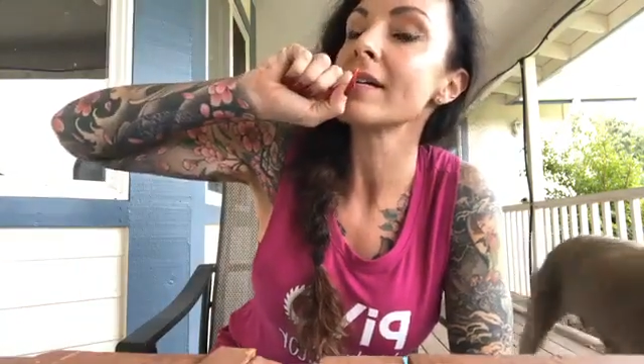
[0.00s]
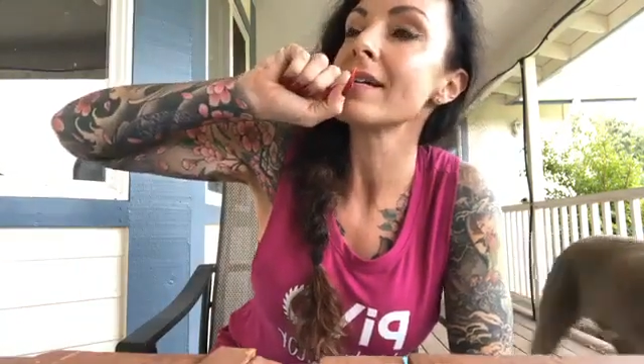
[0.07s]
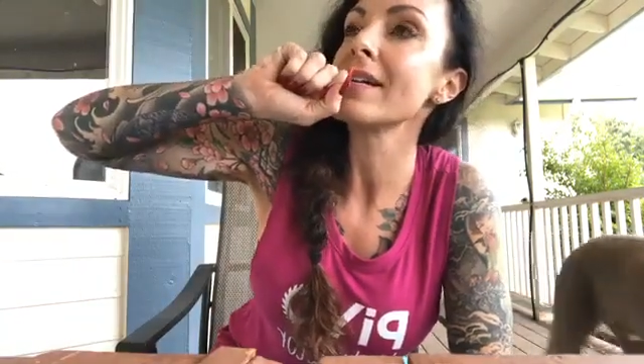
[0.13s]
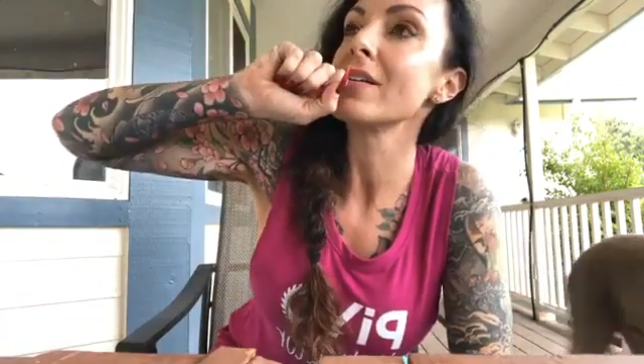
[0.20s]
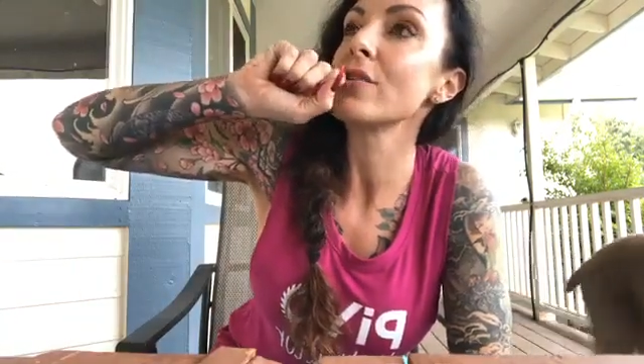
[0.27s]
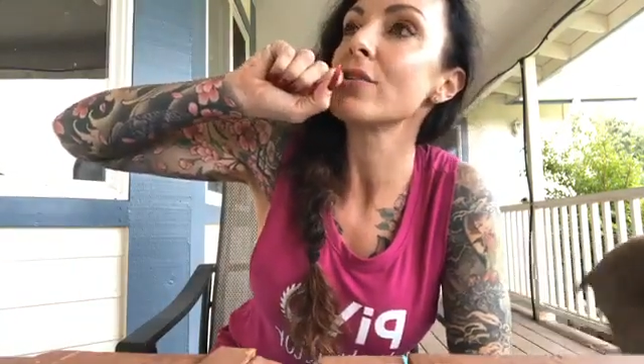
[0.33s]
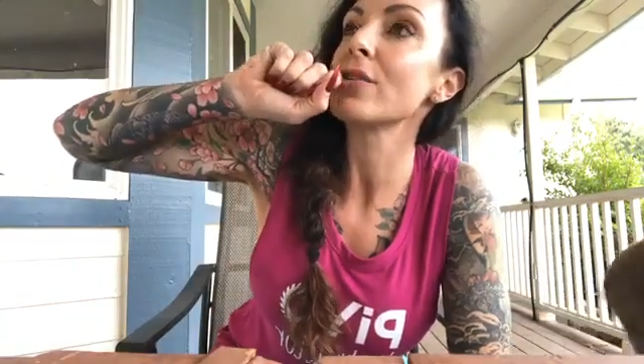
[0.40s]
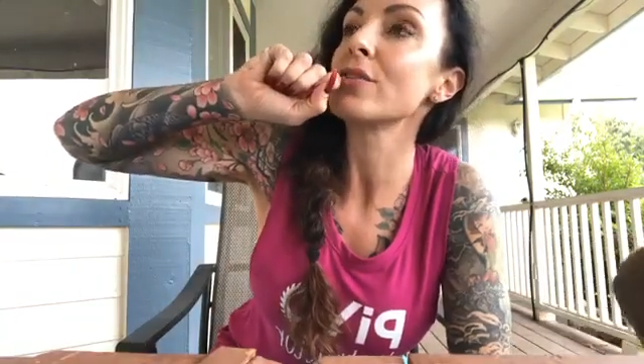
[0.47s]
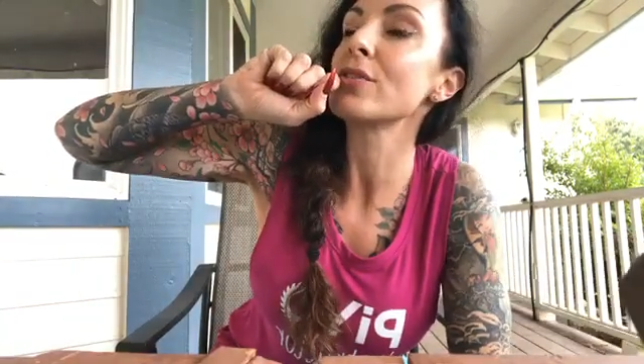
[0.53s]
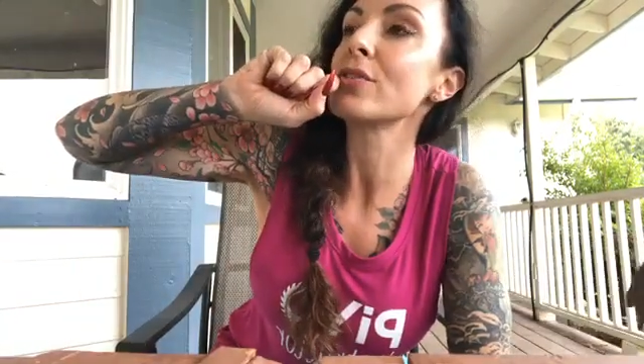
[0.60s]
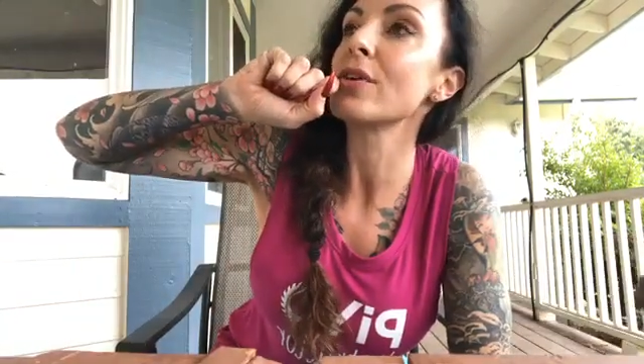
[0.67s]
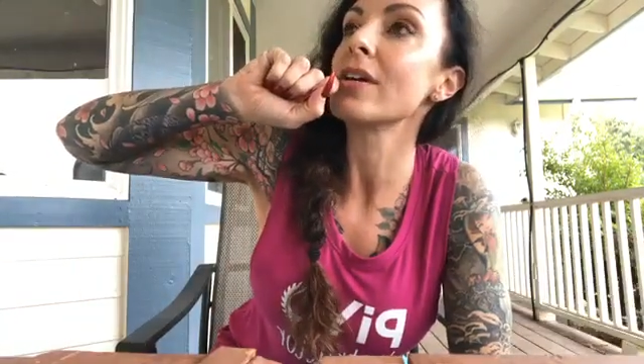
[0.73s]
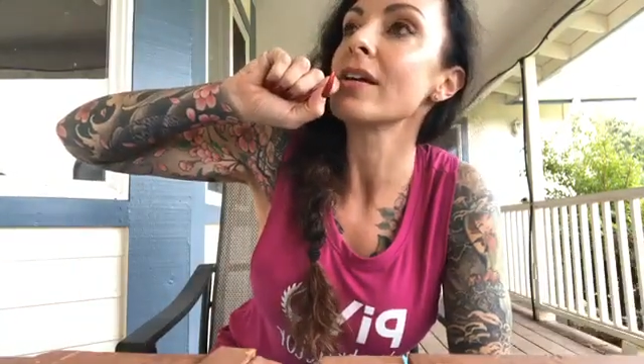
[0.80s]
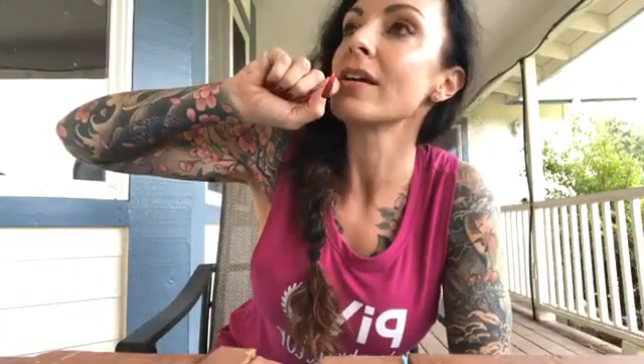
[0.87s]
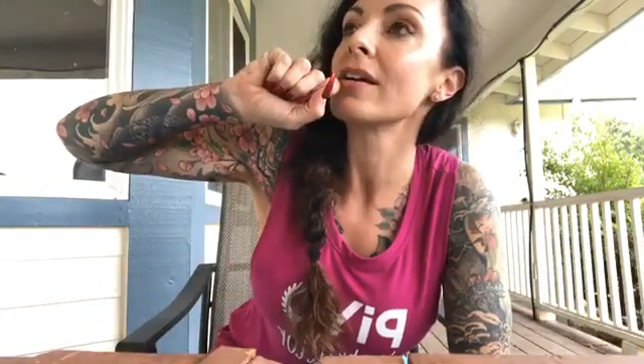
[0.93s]
Can you close the
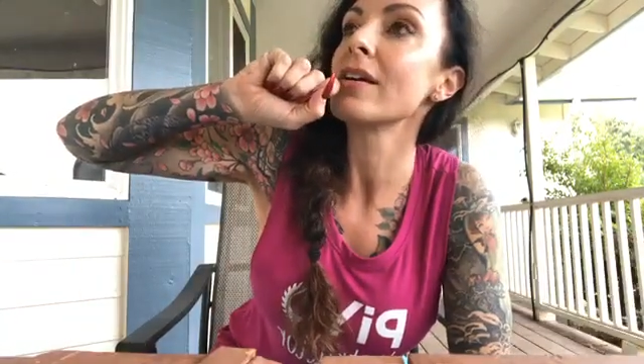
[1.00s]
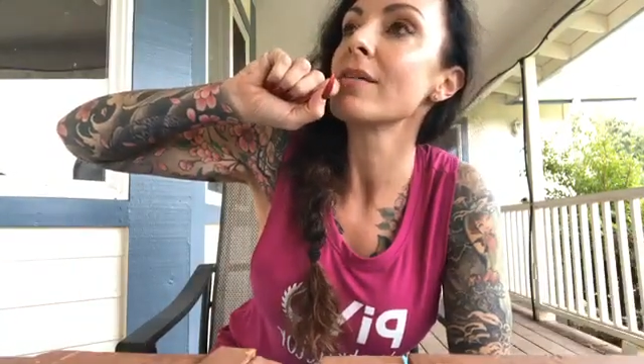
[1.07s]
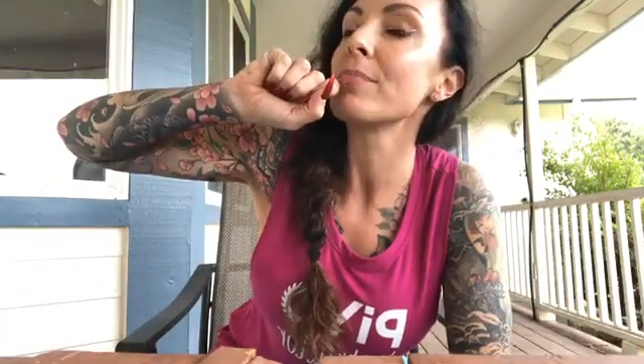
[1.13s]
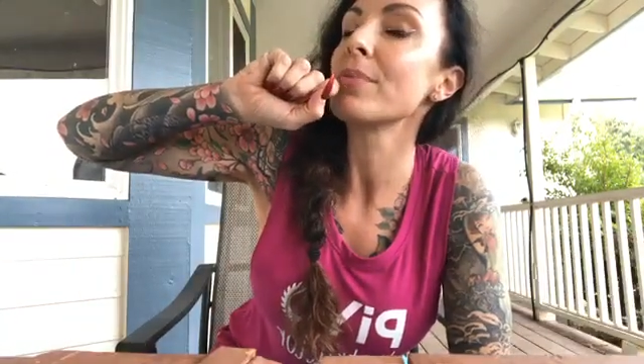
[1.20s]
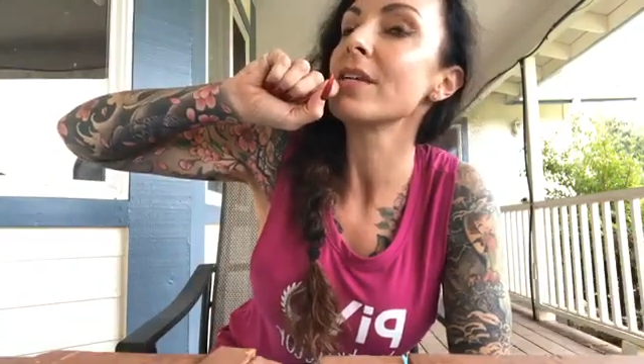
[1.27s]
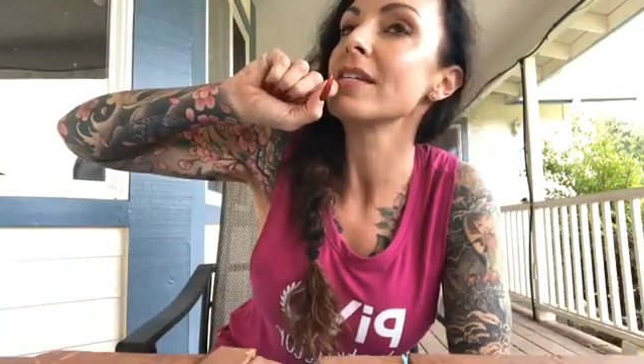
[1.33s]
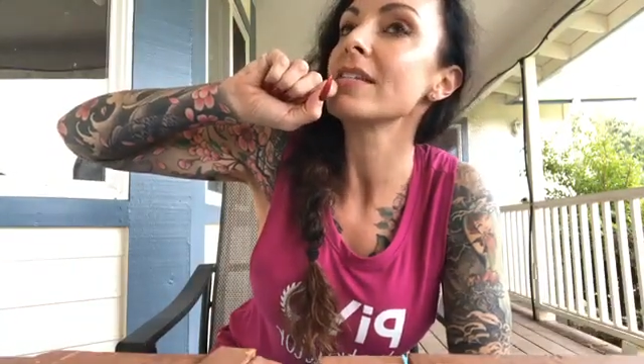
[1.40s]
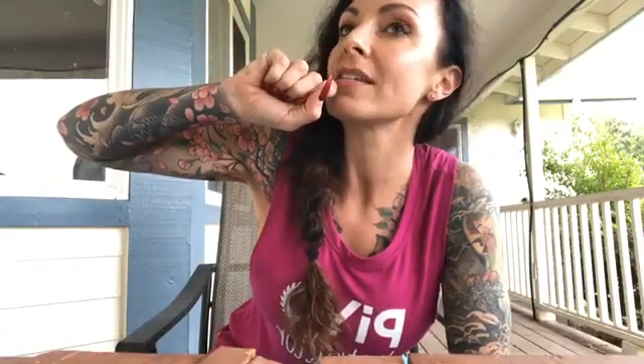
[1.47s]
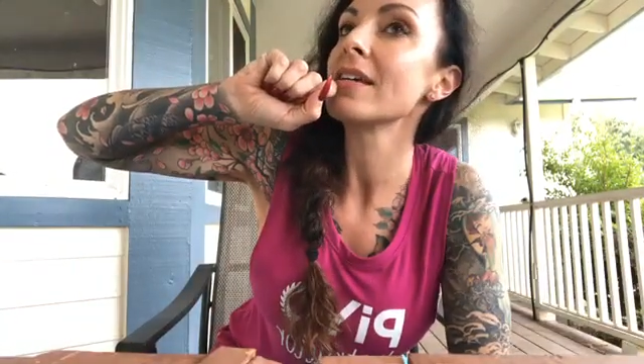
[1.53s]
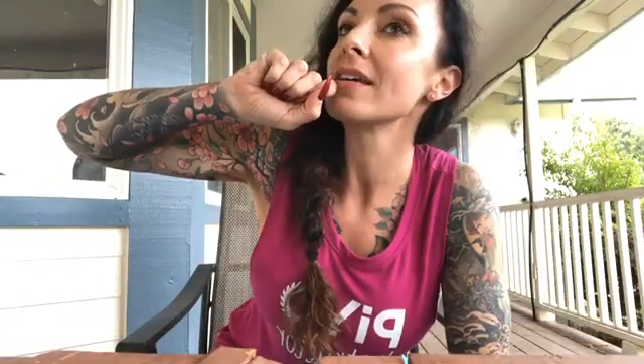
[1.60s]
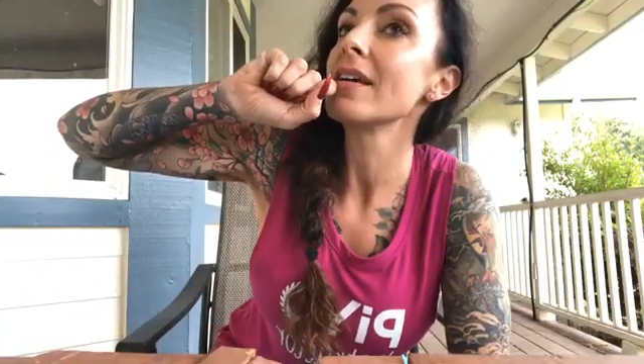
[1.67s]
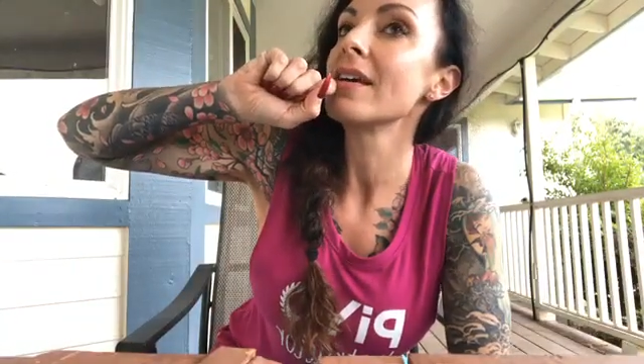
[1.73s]
door, please?